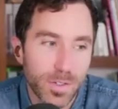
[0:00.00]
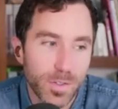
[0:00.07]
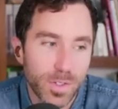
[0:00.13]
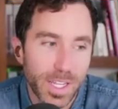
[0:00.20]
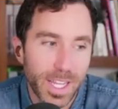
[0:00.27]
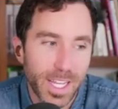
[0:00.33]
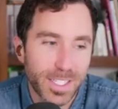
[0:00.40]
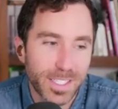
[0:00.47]

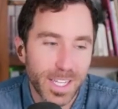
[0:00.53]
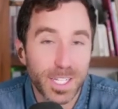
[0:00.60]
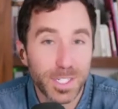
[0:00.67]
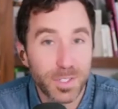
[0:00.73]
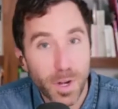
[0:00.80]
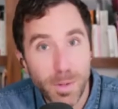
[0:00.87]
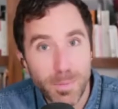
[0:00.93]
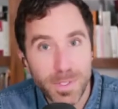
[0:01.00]
it's like a
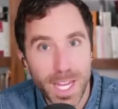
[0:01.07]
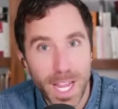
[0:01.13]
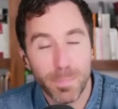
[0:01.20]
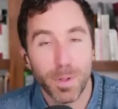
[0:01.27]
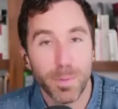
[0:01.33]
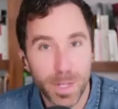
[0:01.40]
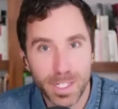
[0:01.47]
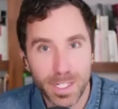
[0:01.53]
drum
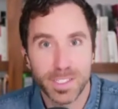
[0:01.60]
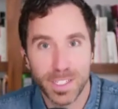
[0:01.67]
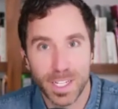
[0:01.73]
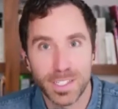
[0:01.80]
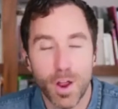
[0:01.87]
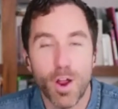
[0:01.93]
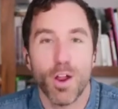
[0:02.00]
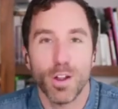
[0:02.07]
sample, but
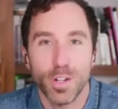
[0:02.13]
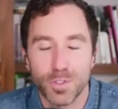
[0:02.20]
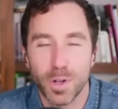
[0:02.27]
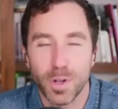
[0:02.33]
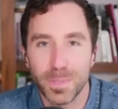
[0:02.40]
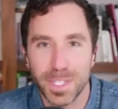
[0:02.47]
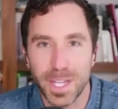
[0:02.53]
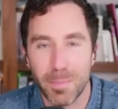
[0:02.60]
it's our
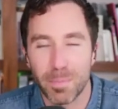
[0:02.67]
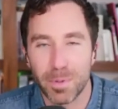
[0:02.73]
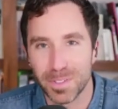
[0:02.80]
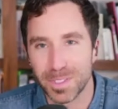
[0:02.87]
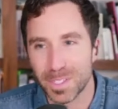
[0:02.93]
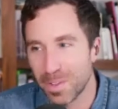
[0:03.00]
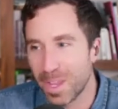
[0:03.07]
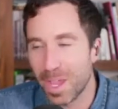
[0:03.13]
drum sample.
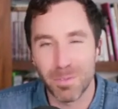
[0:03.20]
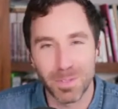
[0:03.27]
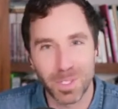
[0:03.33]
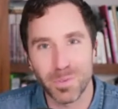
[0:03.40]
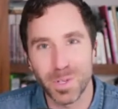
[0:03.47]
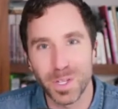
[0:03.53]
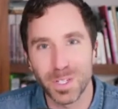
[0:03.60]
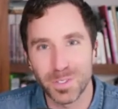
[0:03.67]
So that was a
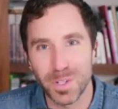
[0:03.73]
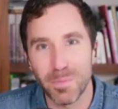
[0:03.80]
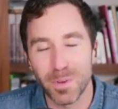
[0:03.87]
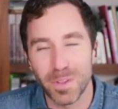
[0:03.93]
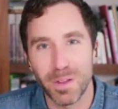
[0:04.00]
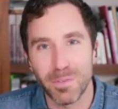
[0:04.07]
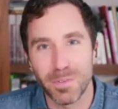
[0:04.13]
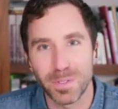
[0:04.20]
real drummer
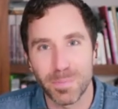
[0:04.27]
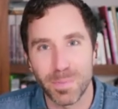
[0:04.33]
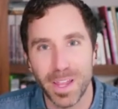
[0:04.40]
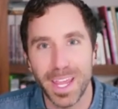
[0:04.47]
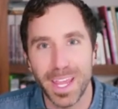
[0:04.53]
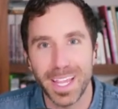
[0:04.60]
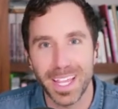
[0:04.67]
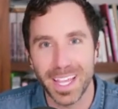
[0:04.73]
that was
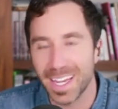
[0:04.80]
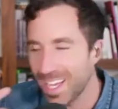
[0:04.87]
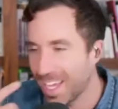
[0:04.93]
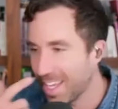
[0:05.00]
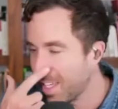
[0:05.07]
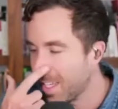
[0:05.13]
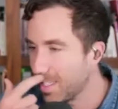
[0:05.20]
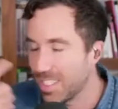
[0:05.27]
playing it,
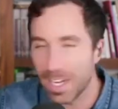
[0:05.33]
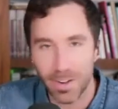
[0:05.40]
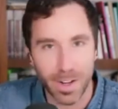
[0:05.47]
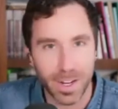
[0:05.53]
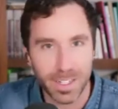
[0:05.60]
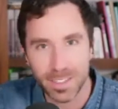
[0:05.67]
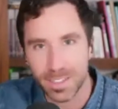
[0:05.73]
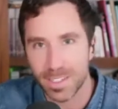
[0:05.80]
and then Derek